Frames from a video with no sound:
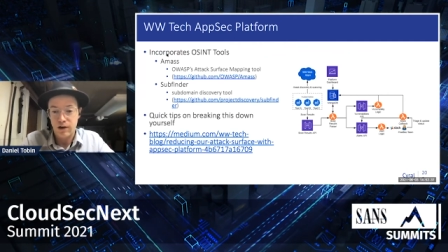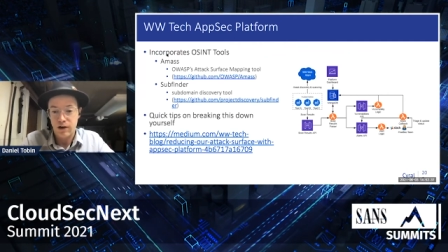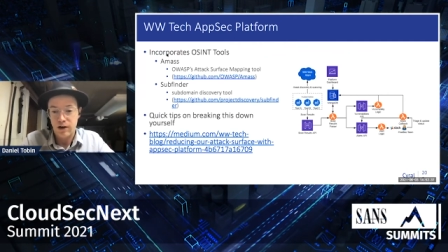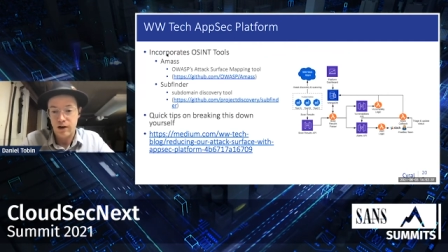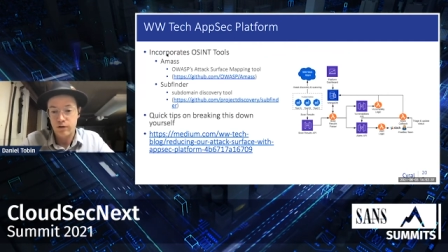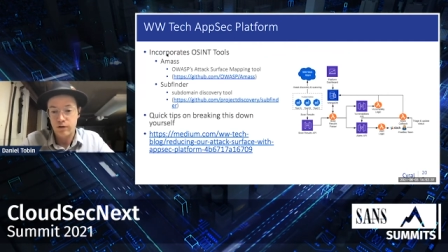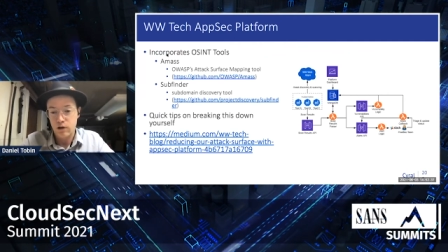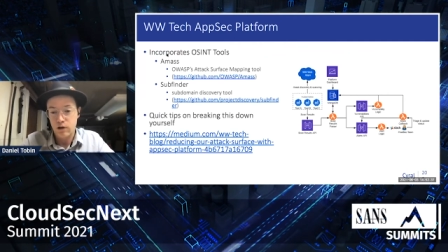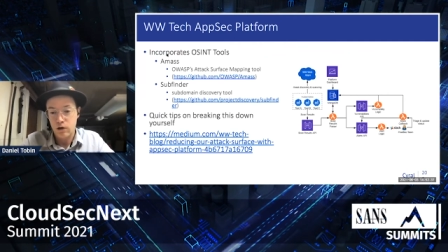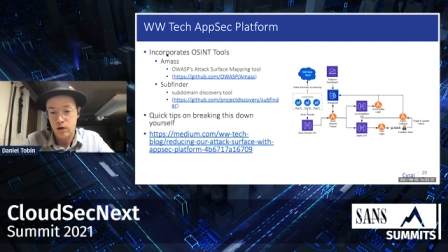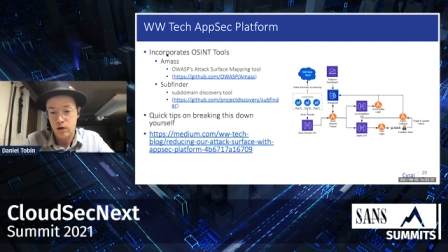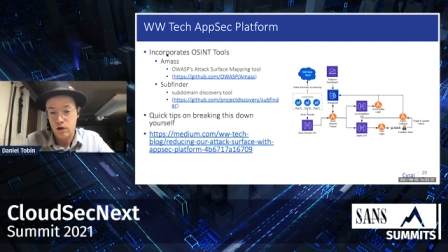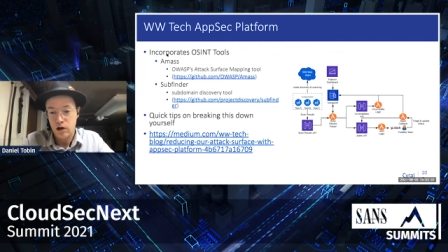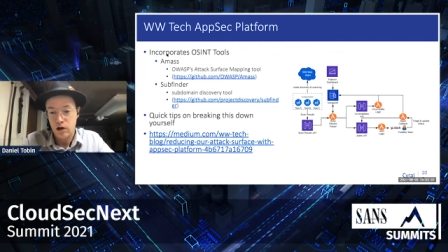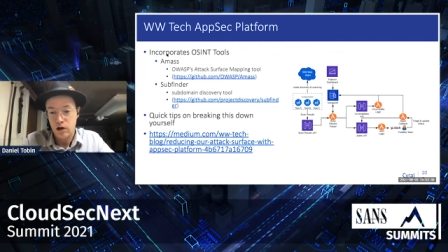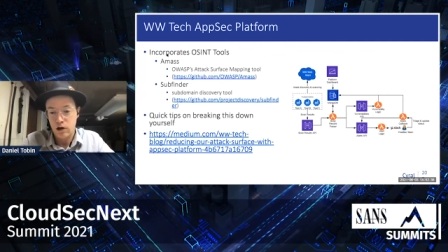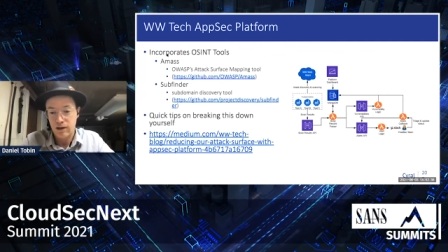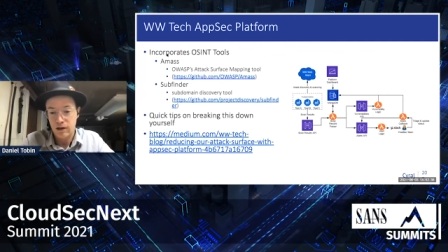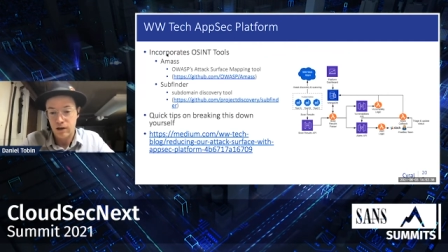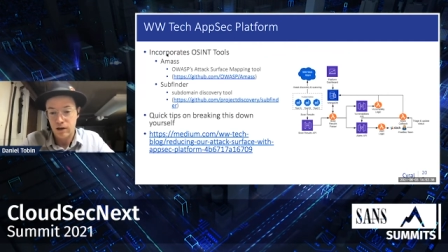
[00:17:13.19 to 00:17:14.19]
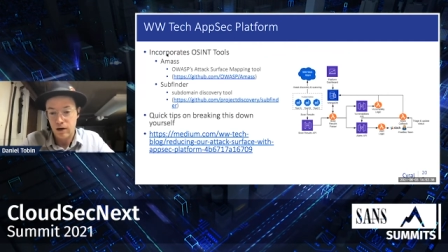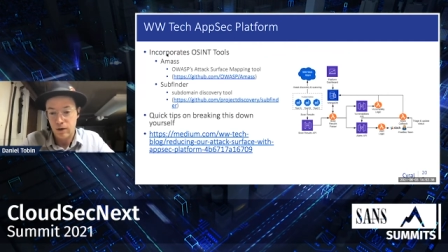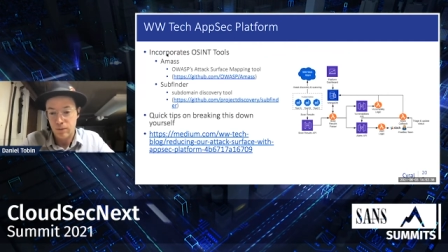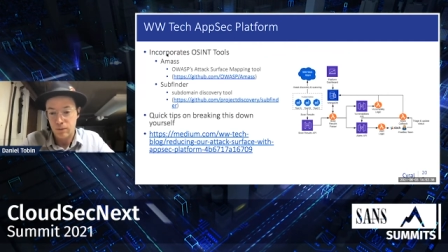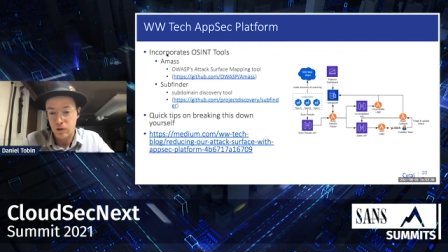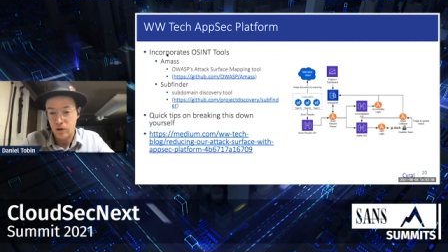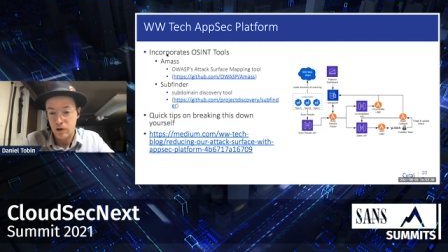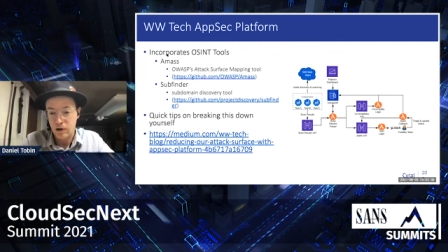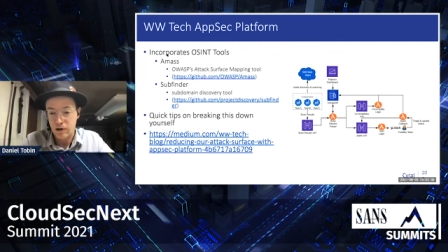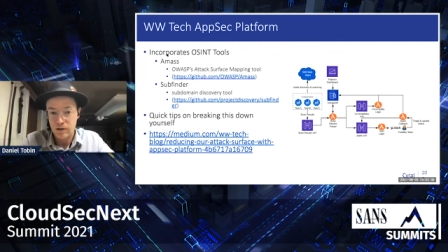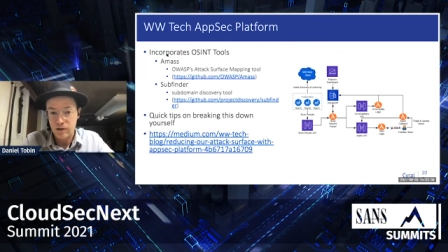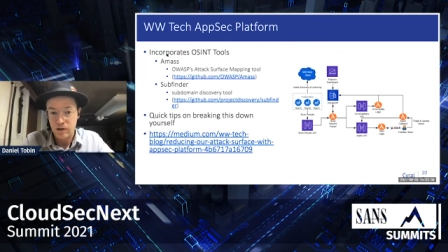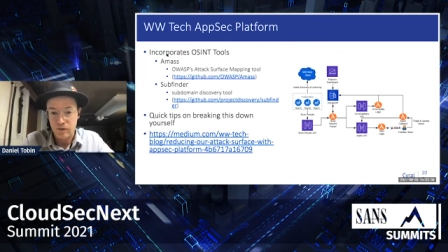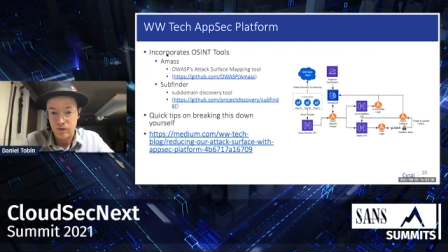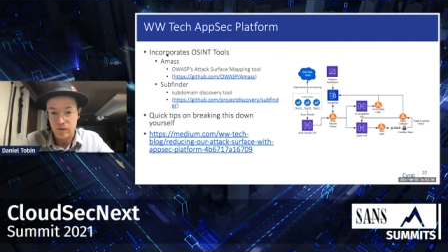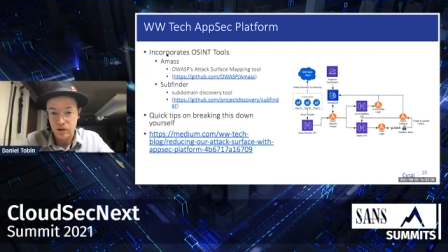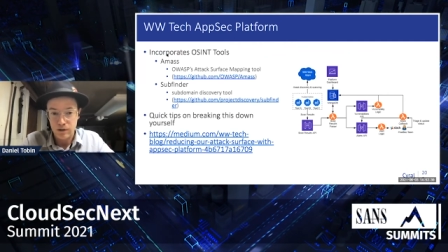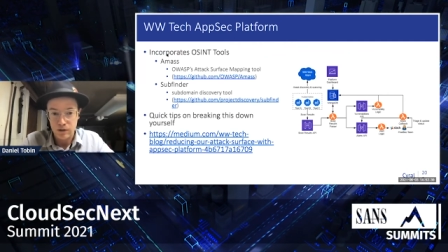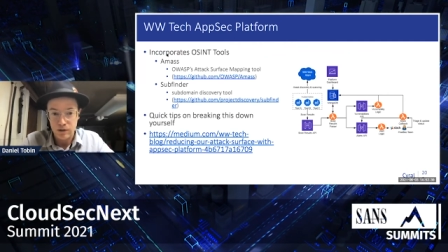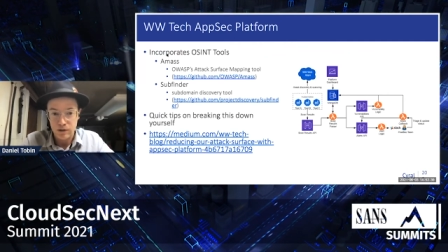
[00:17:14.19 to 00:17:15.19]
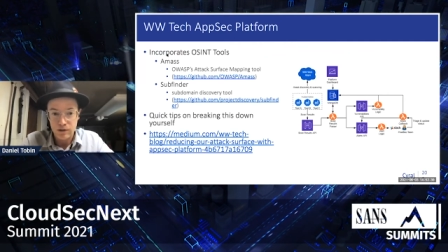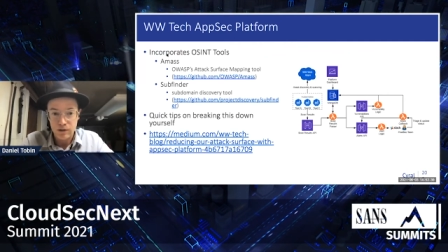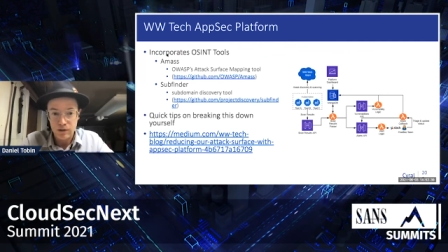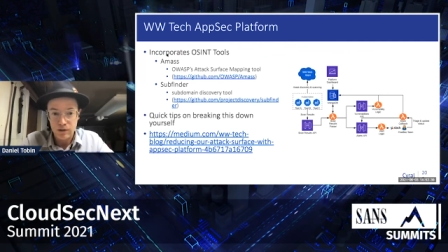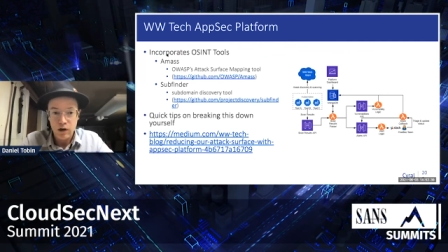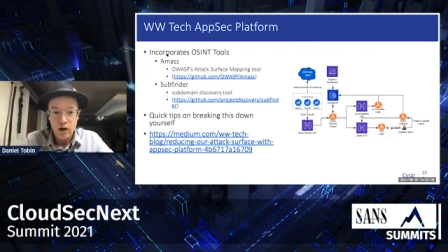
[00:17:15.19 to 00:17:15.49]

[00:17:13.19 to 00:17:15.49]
and low cost AWS services.